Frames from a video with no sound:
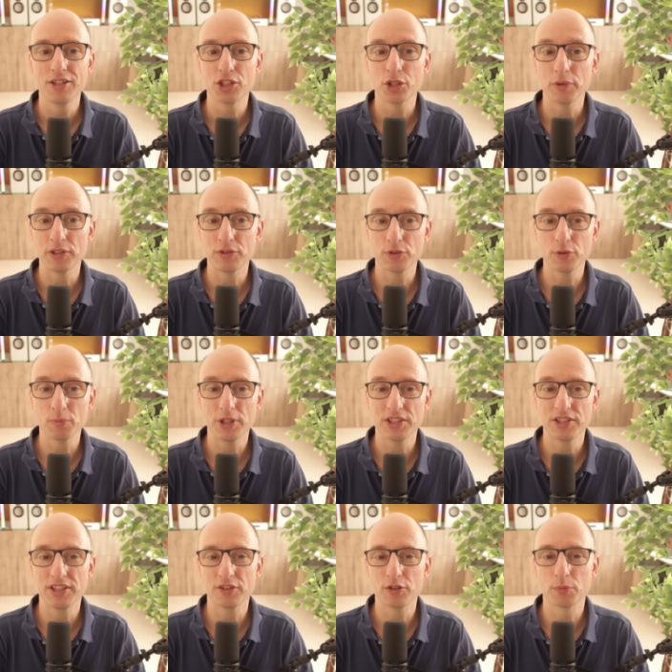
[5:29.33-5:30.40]
So I turned my
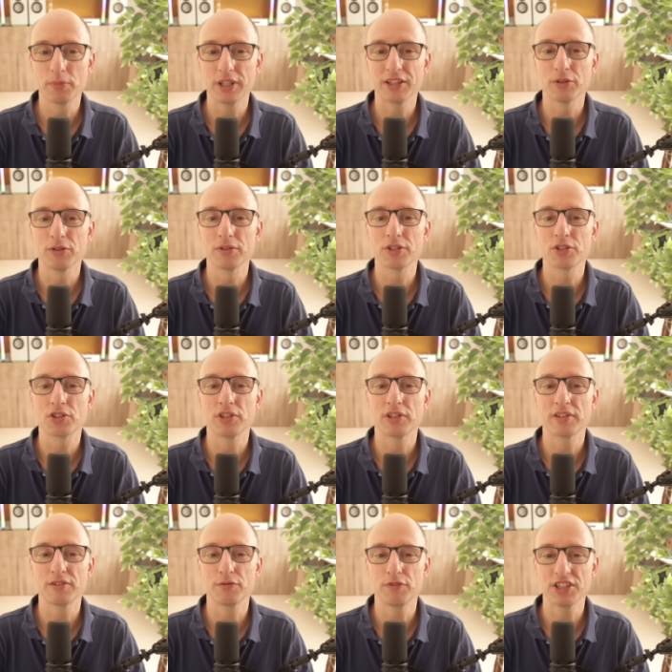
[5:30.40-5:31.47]
setup back on and
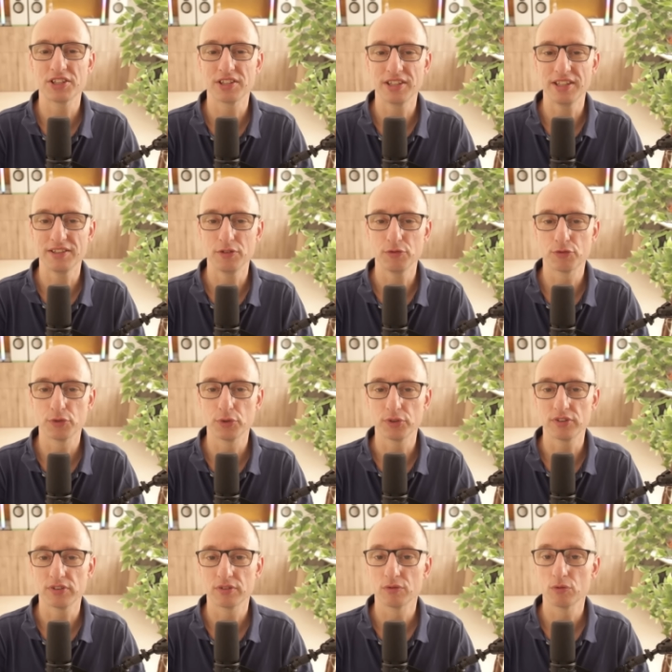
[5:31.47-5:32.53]
started investigating
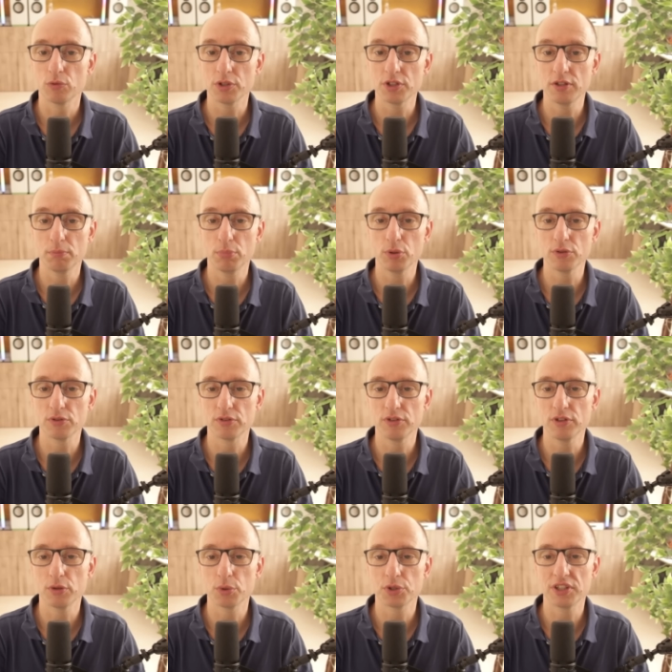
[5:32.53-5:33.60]
further. What is important to
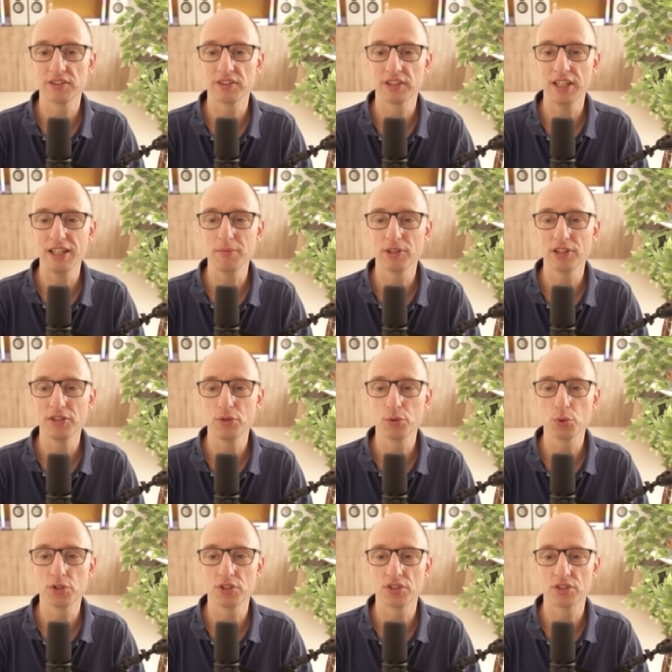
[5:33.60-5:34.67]
know is that the cable I
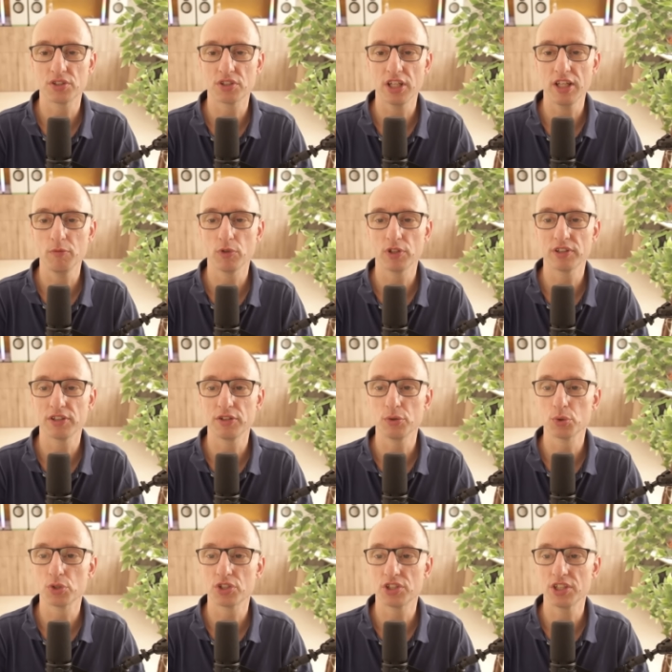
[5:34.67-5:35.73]
used is the same one I
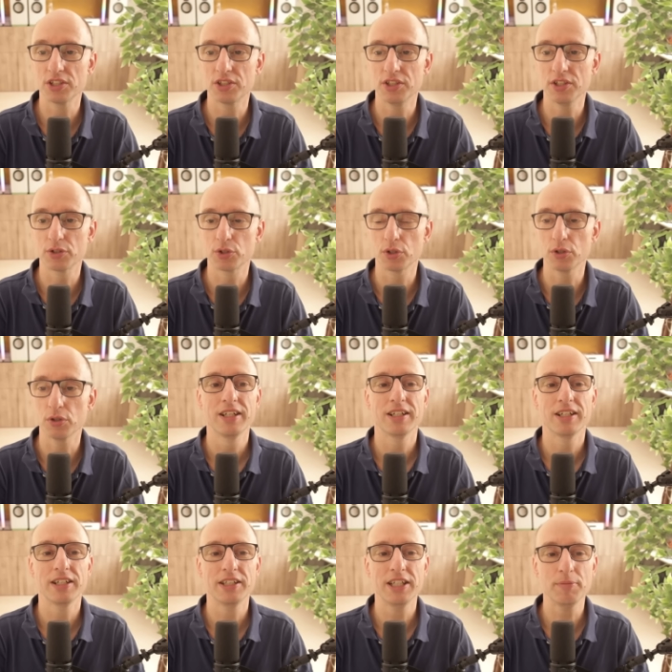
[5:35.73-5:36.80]
used 6 years
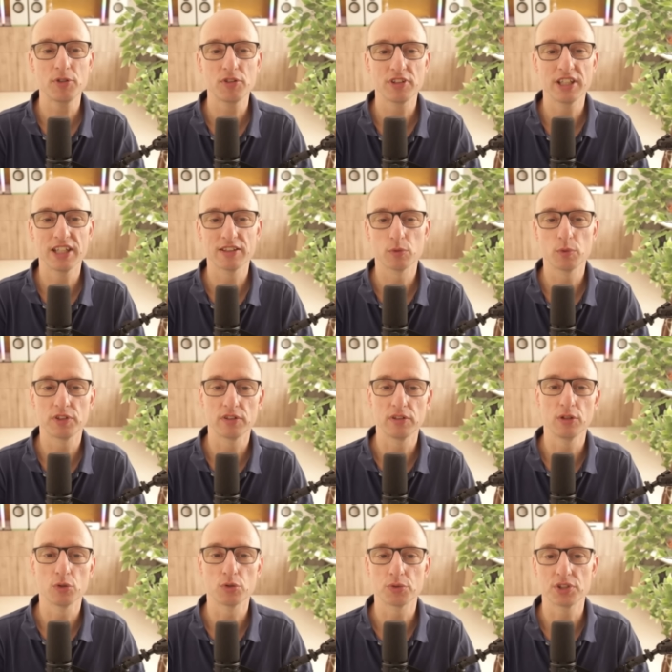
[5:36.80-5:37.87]
ago. I kept it together with the
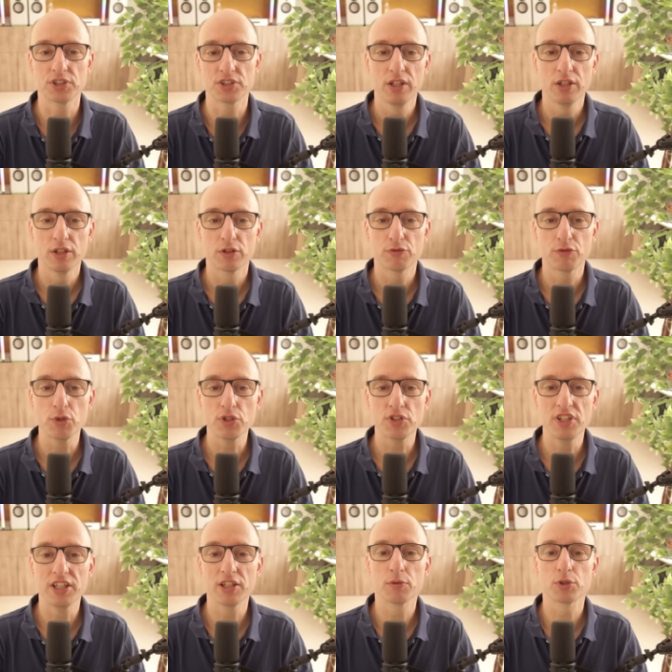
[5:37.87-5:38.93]
load resistor. The first
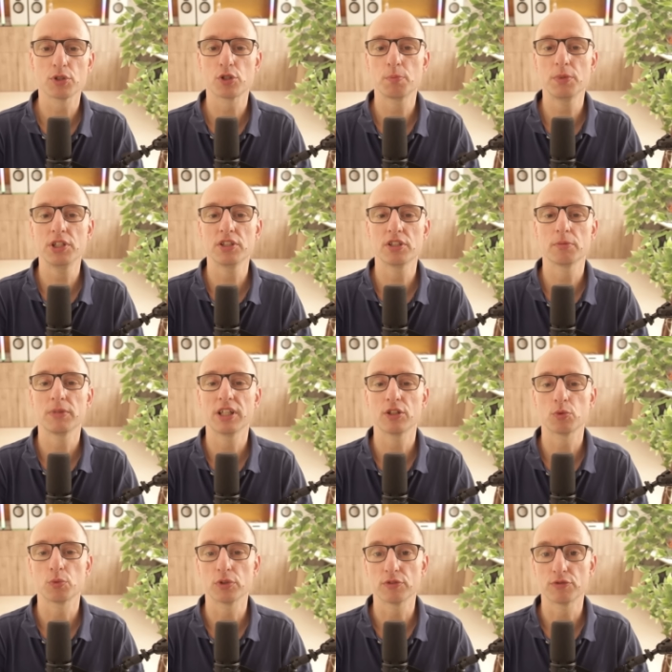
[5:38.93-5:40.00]
thing I was suspicious
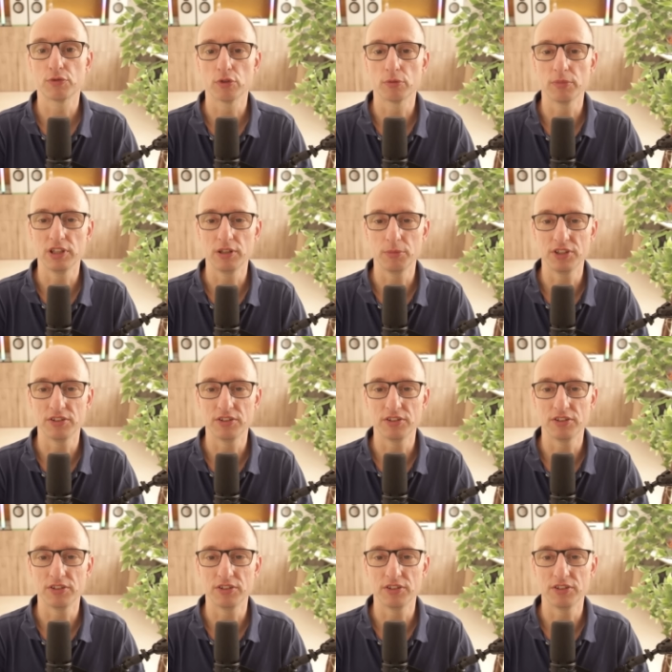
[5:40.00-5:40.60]
about were the 4mm